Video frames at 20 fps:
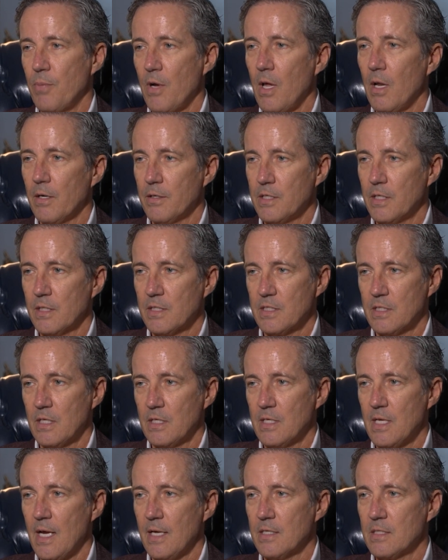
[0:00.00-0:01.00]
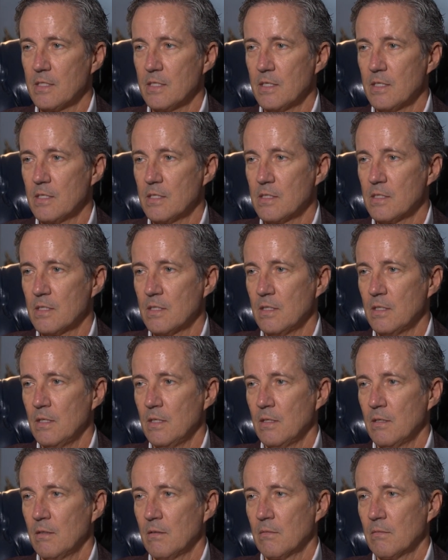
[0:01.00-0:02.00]
politics to Texas,
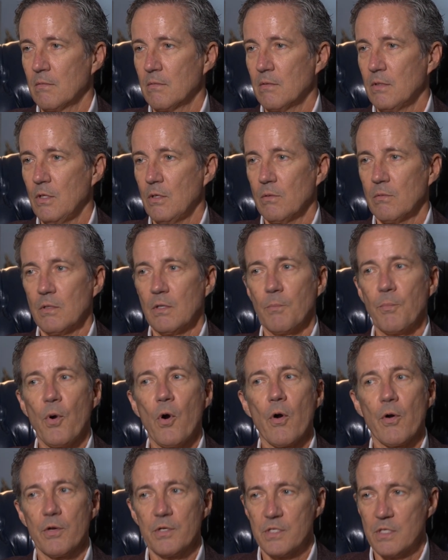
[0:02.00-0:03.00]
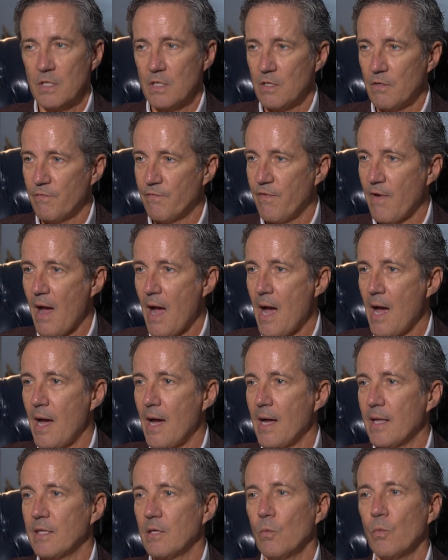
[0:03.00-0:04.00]
you know, the partisan
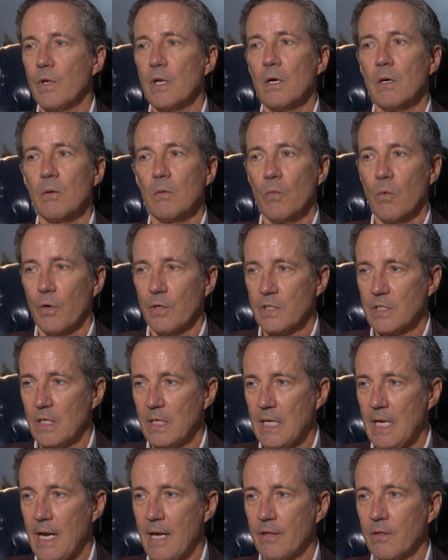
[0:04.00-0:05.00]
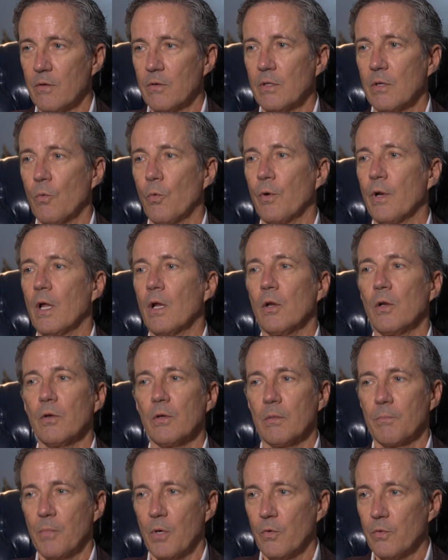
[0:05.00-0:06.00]
divide, that we don't work together, that we're not
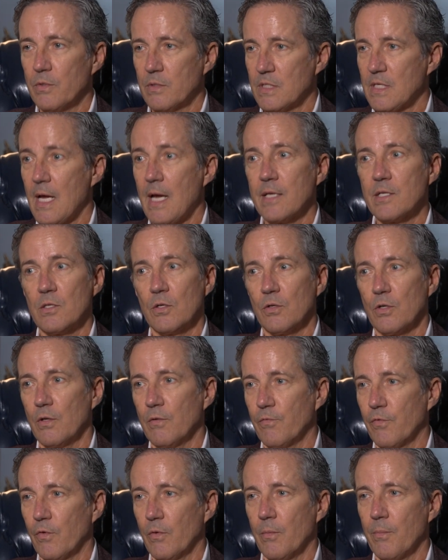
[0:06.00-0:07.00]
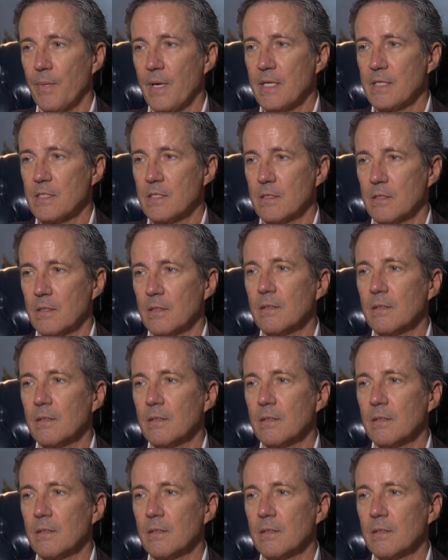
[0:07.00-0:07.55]
both sides looking for the best